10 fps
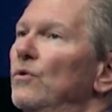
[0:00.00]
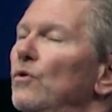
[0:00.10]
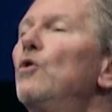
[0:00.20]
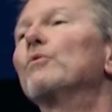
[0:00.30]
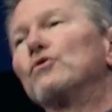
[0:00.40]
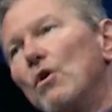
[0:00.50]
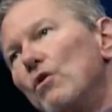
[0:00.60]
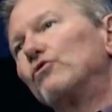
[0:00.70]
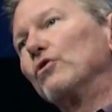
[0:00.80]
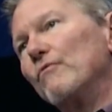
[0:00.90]
who was
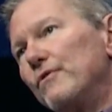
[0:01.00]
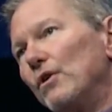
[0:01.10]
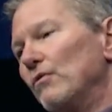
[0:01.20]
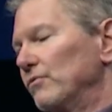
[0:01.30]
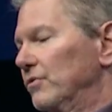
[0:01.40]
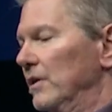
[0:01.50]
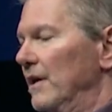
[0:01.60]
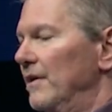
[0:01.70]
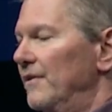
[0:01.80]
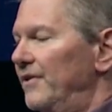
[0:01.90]
also those
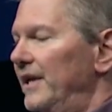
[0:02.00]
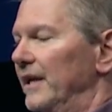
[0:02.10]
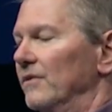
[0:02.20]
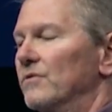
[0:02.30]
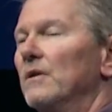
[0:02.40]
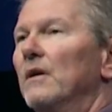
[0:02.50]
things.